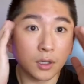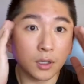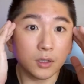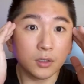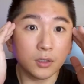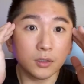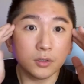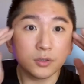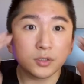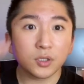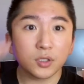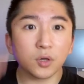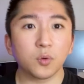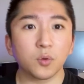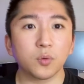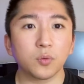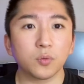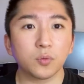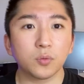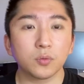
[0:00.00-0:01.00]

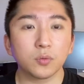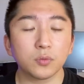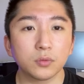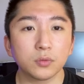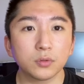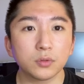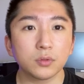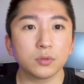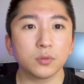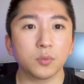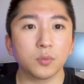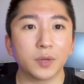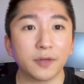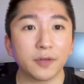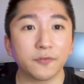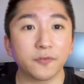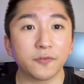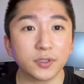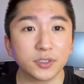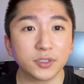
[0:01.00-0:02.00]
So when I
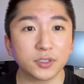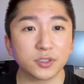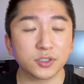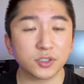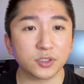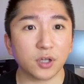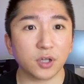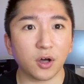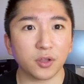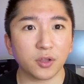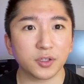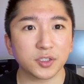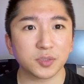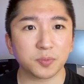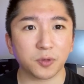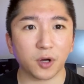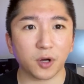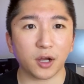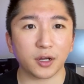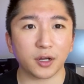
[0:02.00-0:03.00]
first saw this
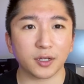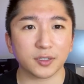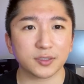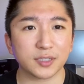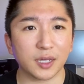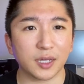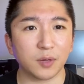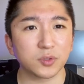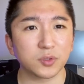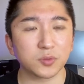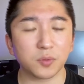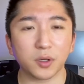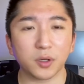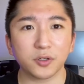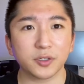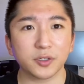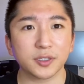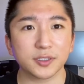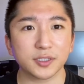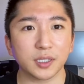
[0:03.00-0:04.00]
product, I was
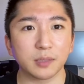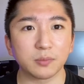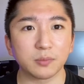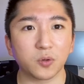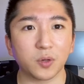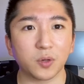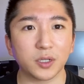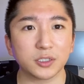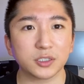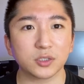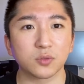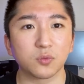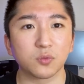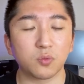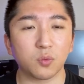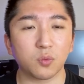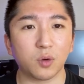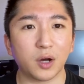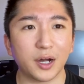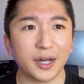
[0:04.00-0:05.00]
wondering the same question:
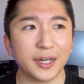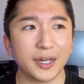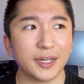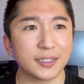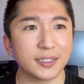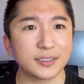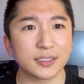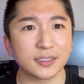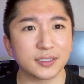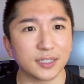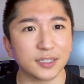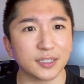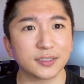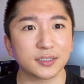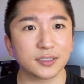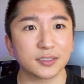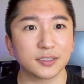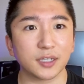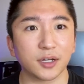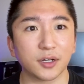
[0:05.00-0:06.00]
why is it
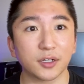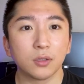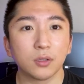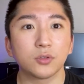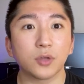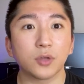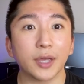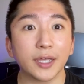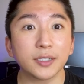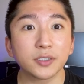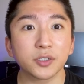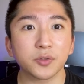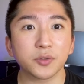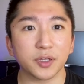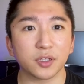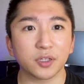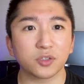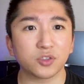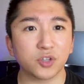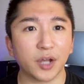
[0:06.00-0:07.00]
necessary to integrate
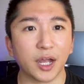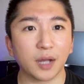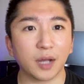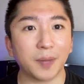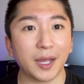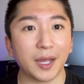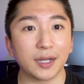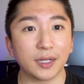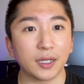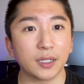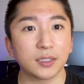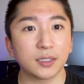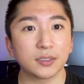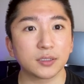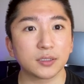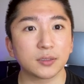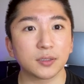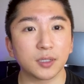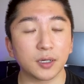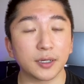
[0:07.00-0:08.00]
the trackpad
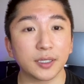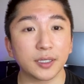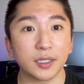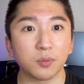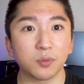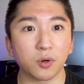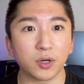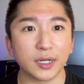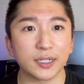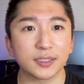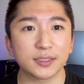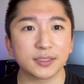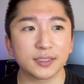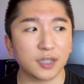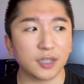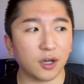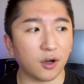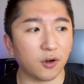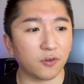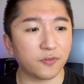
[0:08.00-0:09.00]
into the keyboard
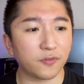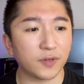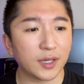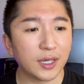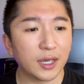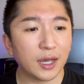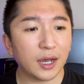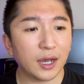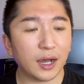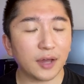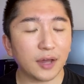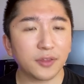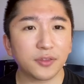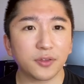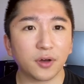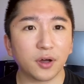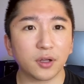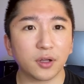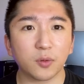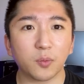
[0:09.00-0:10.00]
itself? I
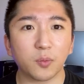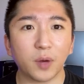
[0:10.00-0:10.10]
thought, why